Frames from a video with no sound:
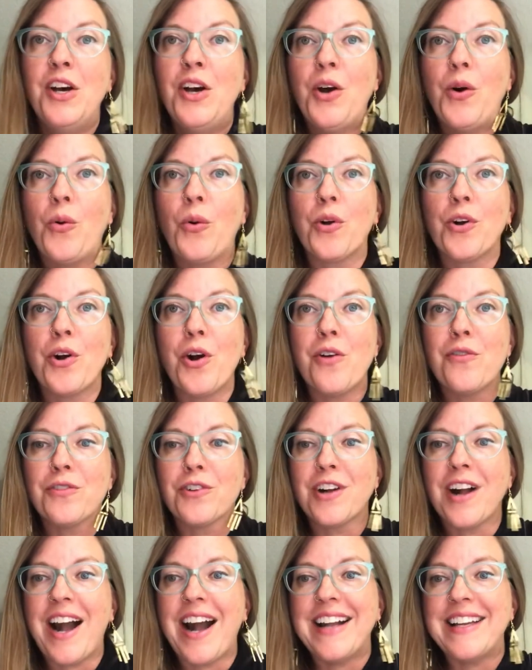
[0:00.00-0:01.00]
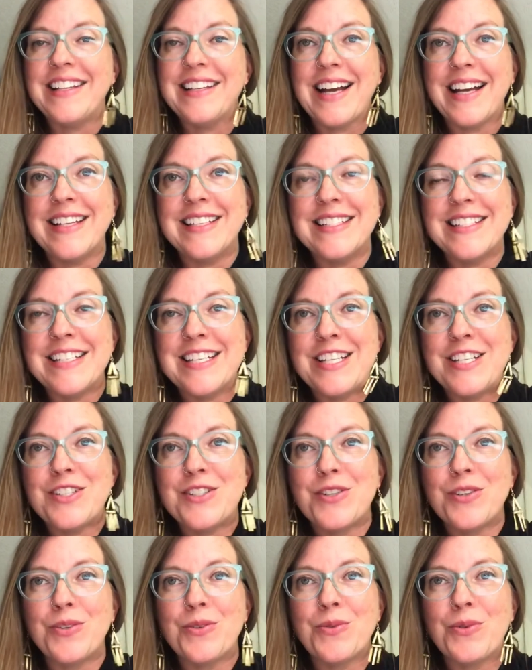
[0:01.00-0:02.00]
or over I-90
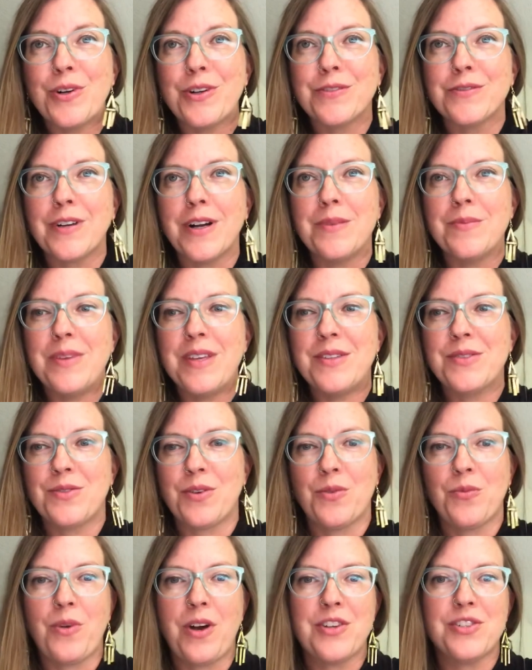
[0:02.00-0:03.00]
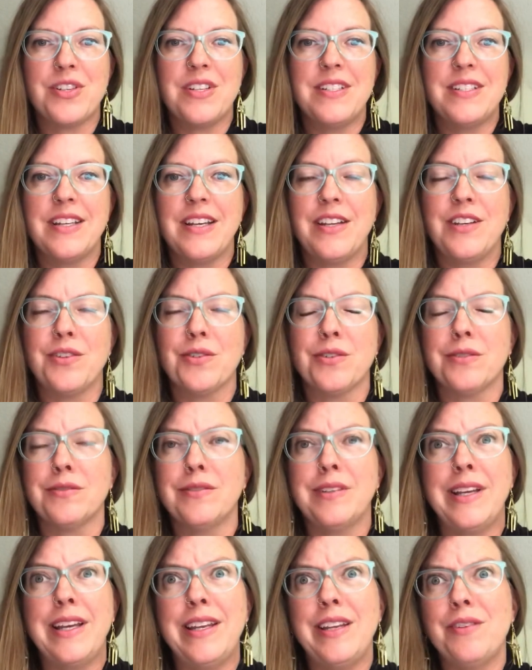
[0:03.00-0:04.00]
to or from Eastern Washington or
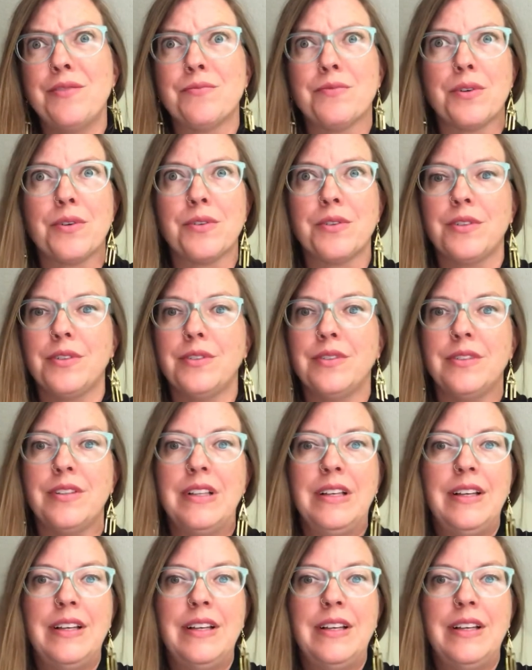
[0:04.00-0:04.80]
any rural